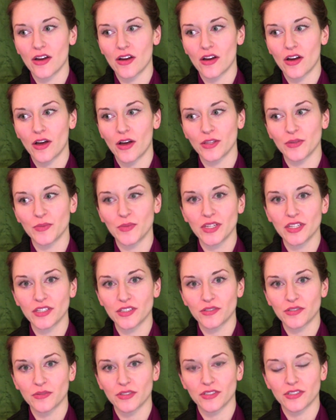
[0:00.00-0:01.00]
on the
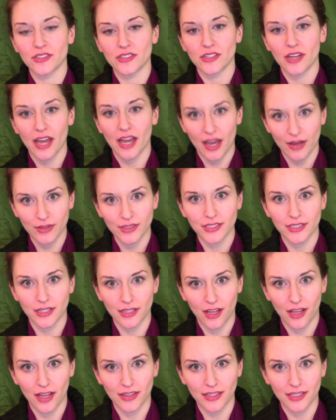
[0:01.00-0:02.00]
beach, which I house-sit a
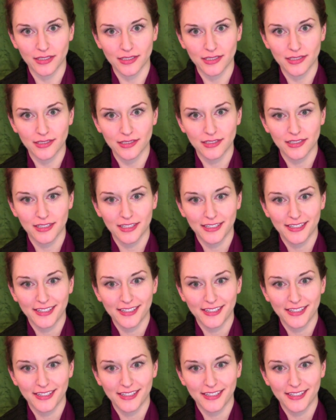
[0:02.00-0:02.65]
lot. That's